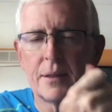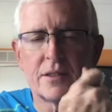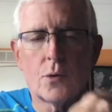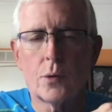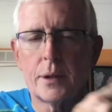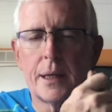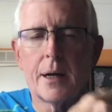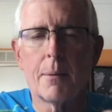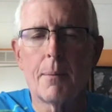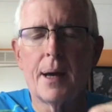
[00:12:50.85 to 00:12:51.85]
squirrely
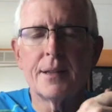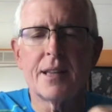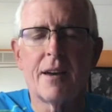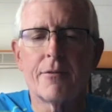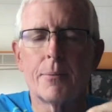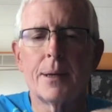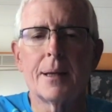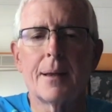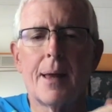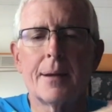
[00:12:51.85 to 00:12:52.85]
in our mind's eye for
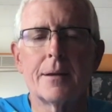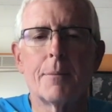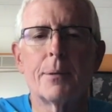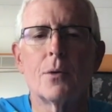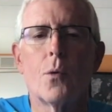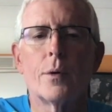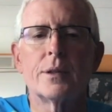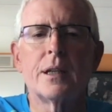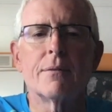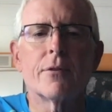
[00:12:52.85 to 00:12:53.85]
being locked up and
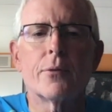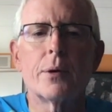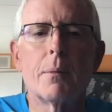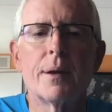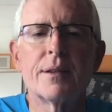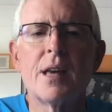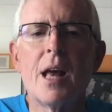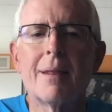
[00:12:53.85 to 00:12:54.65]
quarantined for 3 months,